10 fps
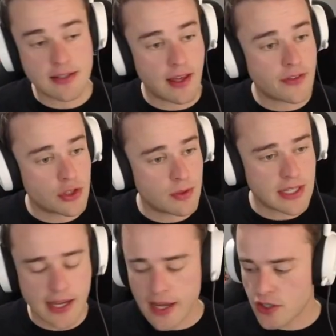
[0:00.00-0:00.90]
the other 2
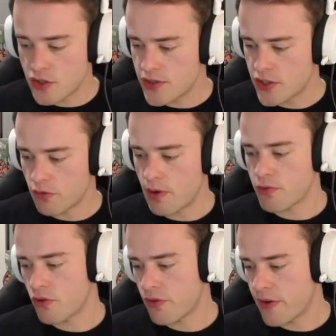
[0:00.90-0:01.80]
attack actions. So Rip
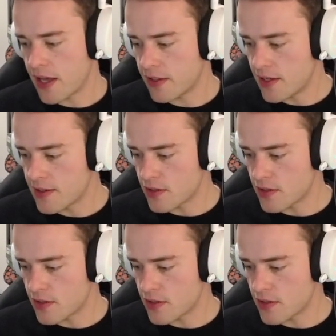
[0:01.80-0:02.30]
Through Reality is a